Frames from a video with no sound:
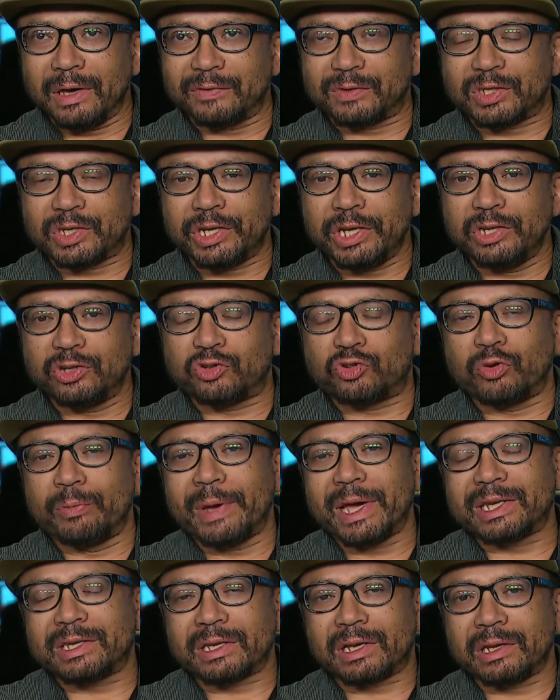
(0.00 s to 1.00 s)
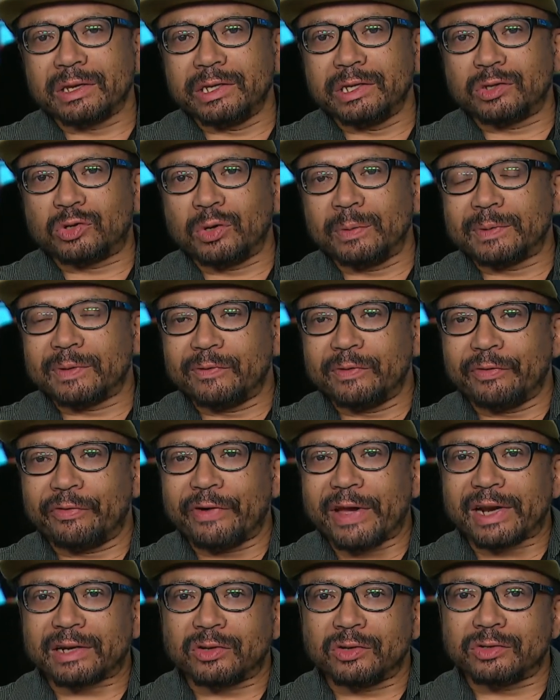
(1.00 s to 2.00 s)
changed dramatically in terms of the
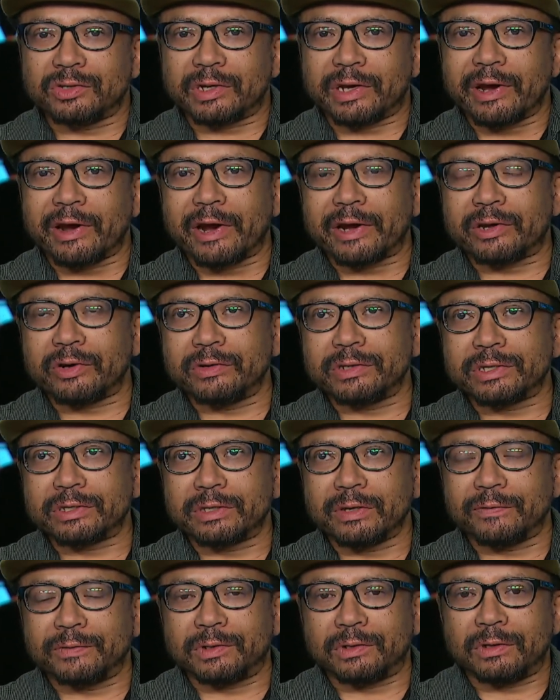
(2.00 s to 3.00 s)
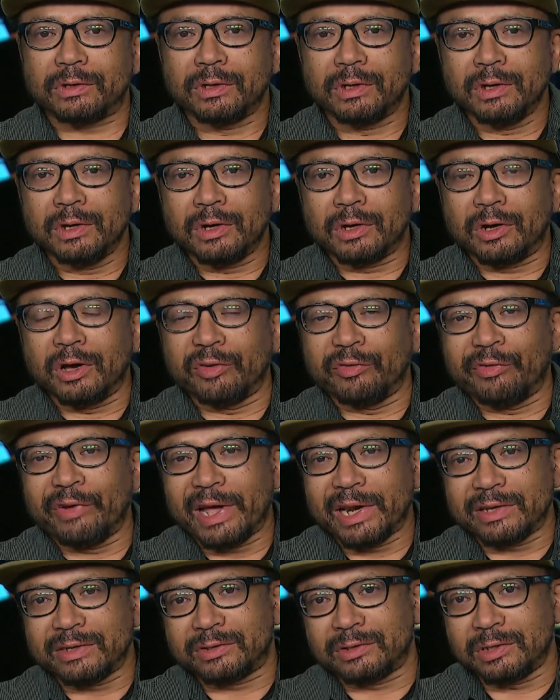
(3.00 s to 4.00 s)
factors, the characteristics of gun
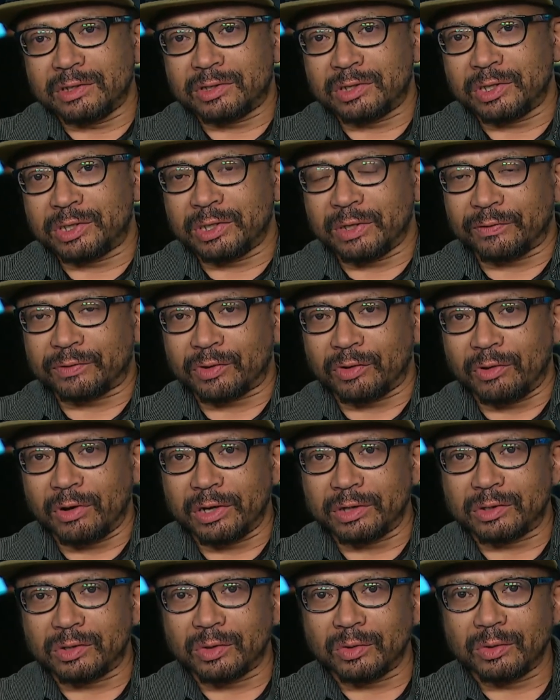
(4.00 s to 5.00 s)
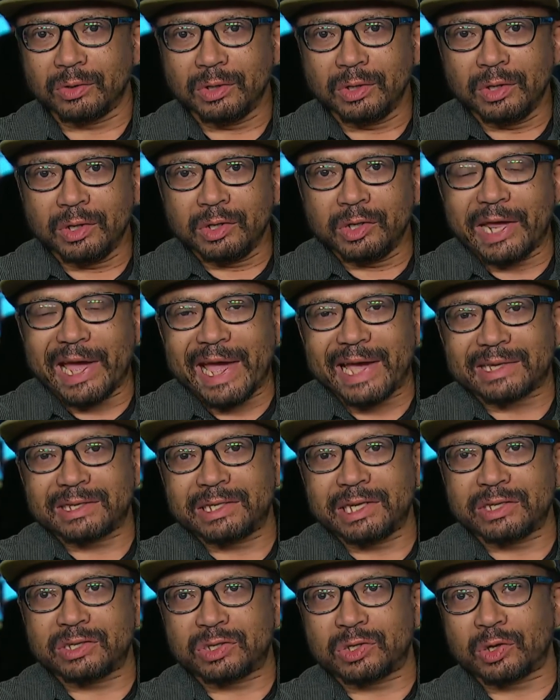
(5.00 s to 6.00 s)
violence in the city of Toronto. The
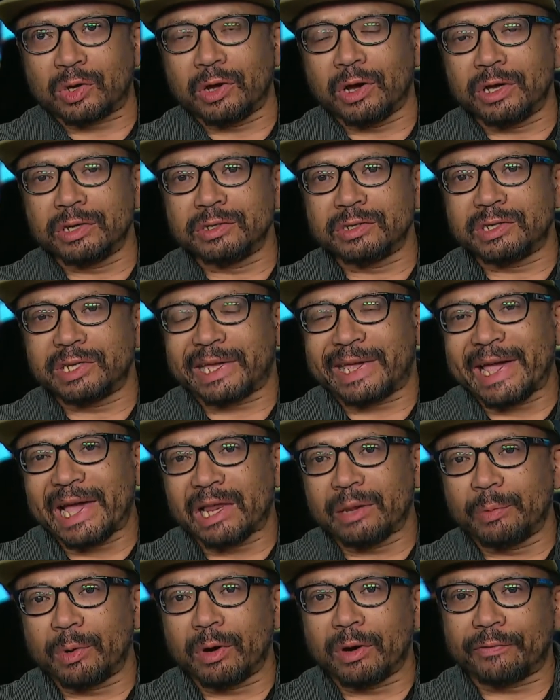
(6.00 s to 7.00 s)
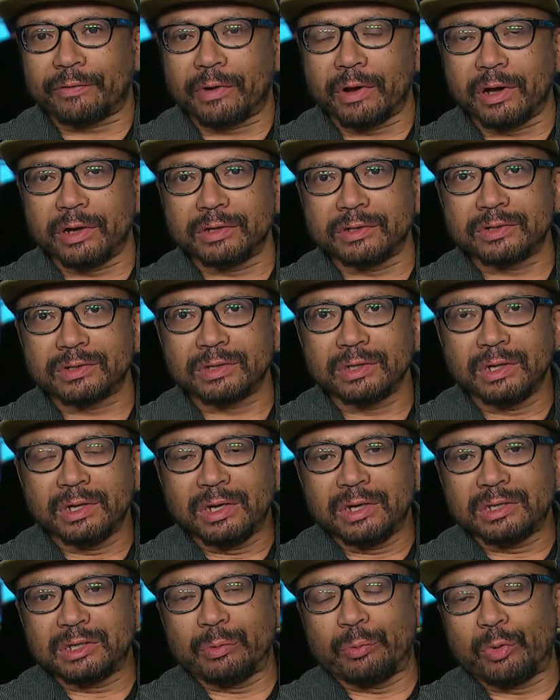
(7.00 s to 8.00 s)
access to guns, the caliber of guns,
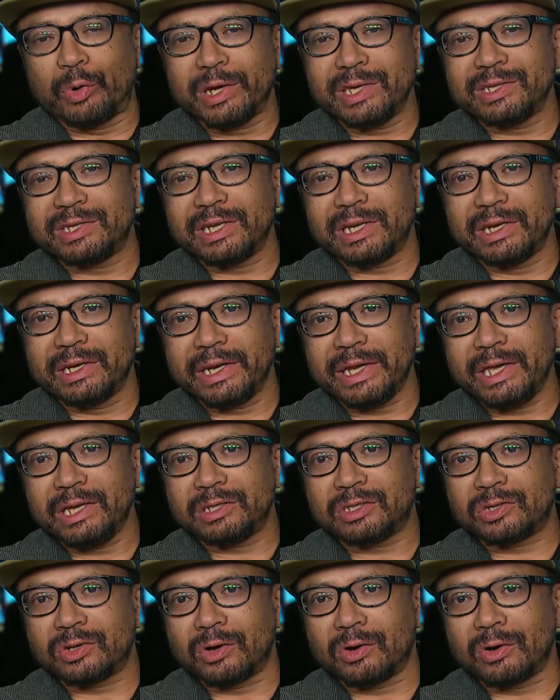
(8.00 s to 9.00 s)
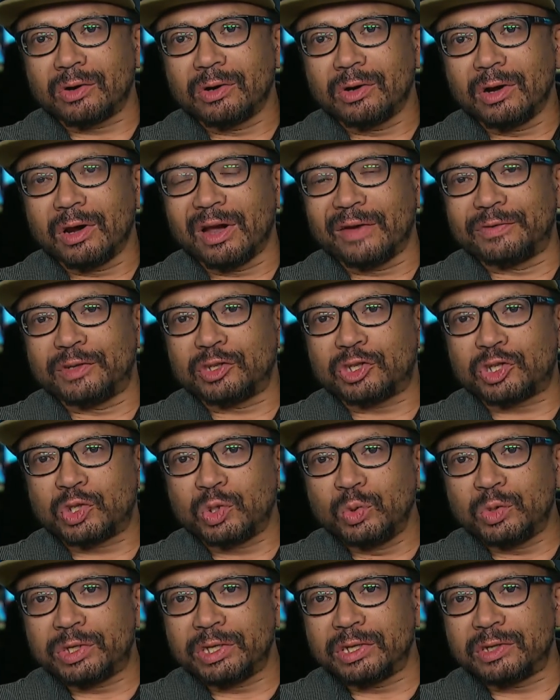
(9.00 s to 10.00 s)
the brazen nature of the
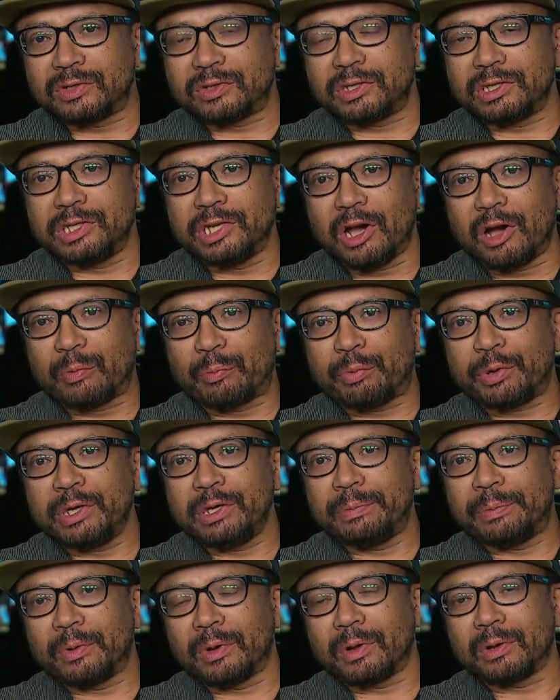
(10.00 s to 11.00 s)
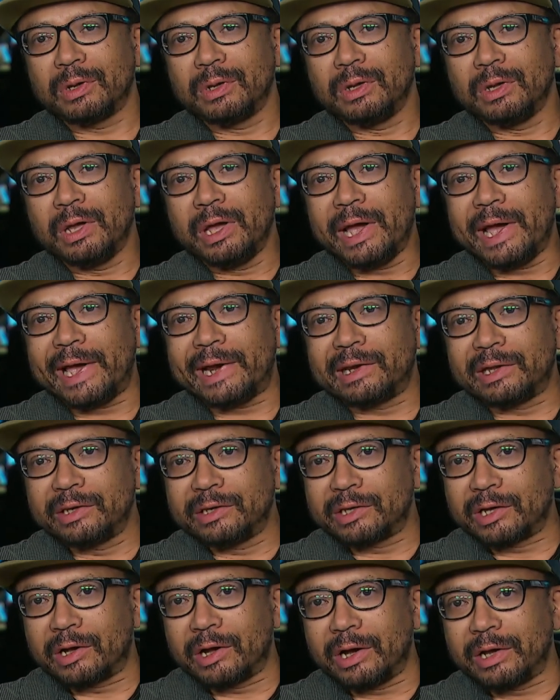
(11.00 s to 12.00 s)
shootings, the young people handling
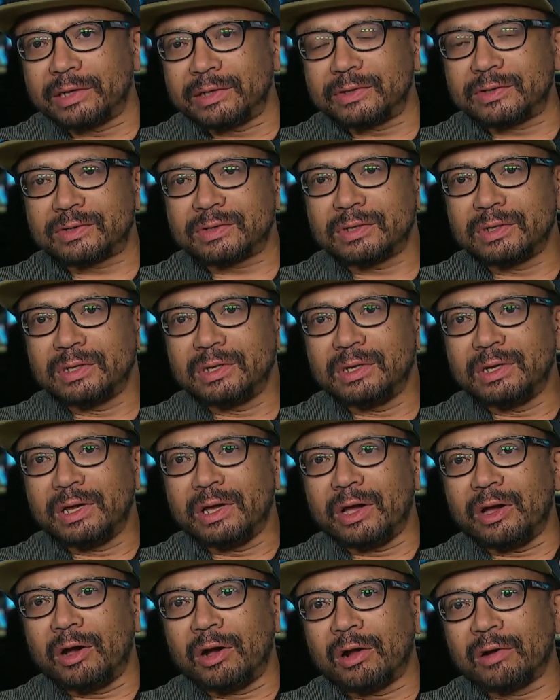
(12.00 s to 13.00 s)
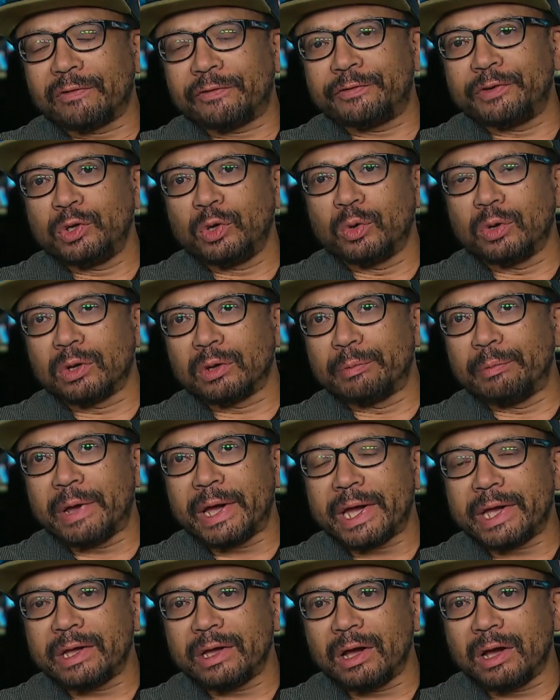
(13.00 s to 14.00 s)
the guns, all fueled
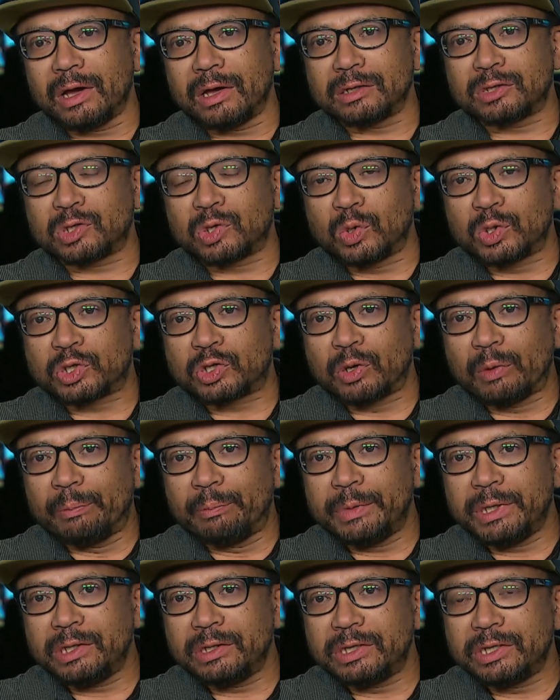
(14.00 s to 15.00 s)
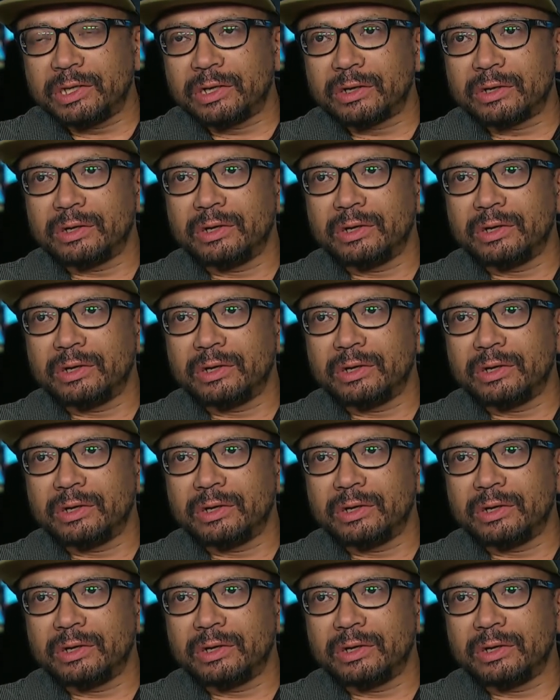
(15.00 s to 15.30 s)
by social media